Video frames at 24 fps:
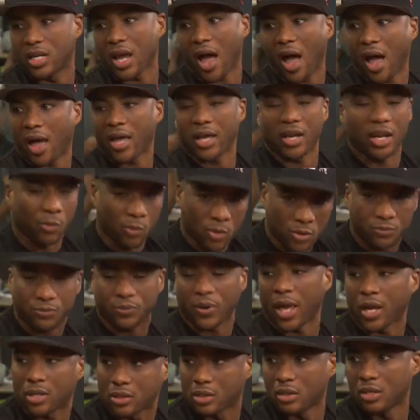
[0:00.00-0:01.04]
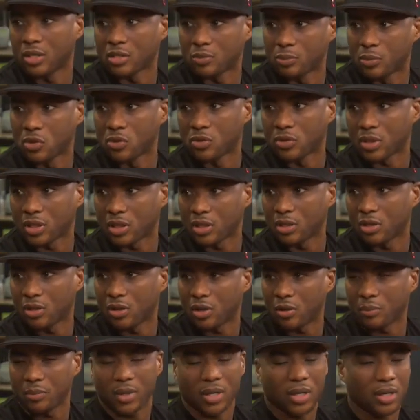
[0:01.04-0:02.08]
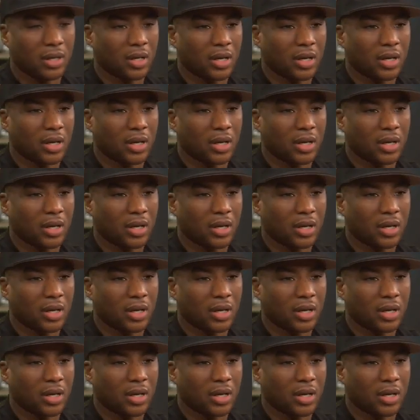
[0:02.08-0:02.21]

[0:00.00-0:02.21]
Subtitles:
guy. Yeah. It reflects in his music, you know what I mean?